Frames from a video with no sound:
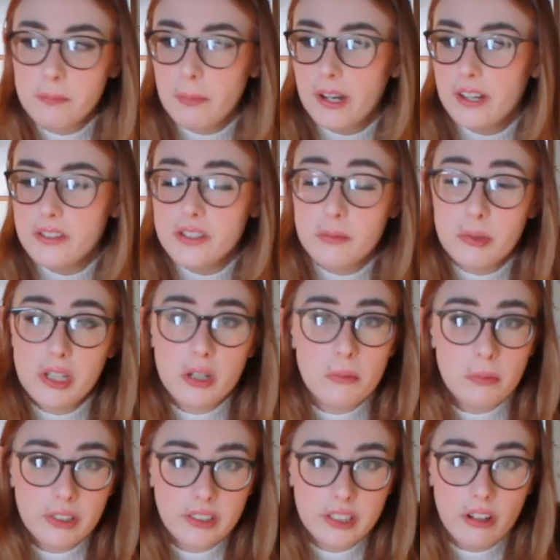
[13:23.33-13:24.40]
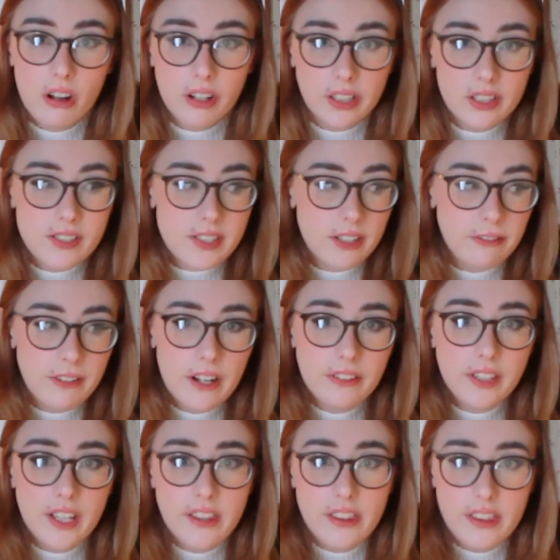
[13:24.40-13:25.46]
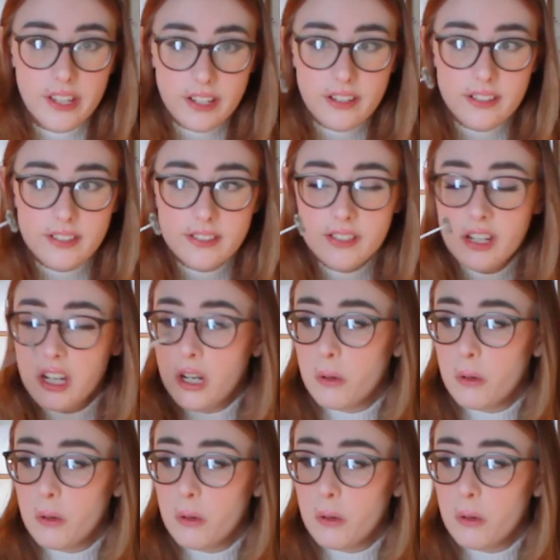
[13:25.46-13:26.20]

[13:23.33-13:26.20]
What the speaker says: But to be completely honest, I found that this